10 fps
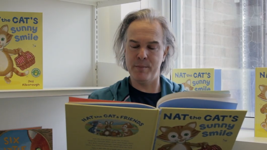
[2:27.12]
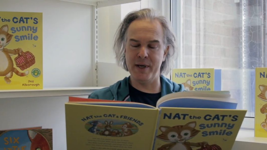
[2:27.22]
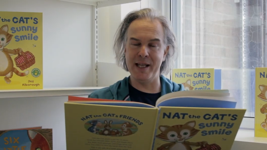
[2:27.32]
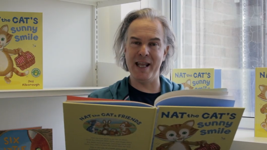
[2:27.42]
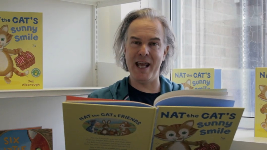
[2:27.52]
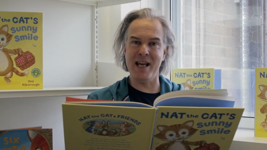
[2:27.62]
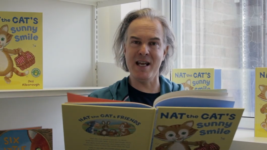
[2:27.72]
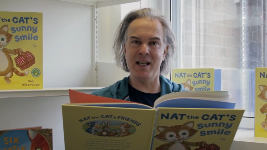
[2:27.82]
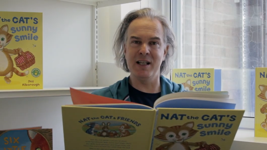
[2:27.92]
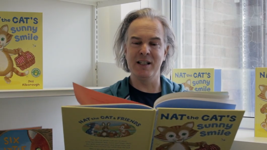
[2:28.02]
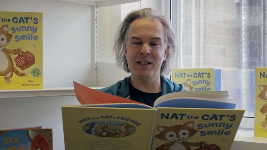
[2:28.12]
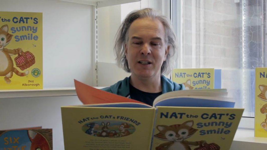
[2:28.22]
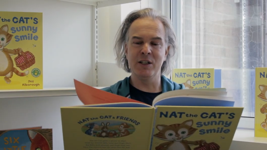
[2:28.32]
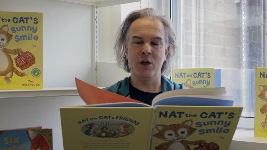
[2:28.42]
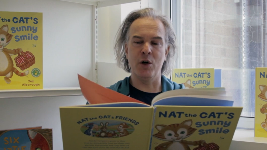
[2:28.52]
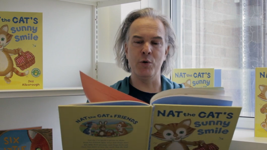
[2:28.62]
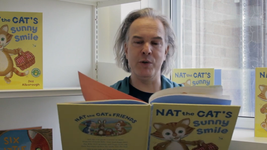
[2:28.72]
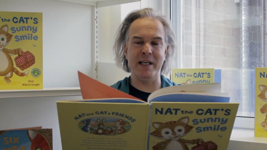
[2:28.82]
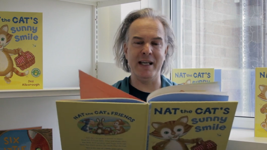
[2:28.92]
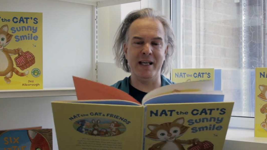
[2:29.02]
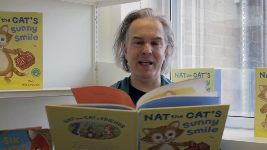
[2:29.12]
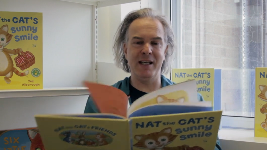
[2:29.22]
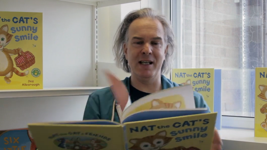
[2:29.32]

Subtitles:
But then, "Oh dear,"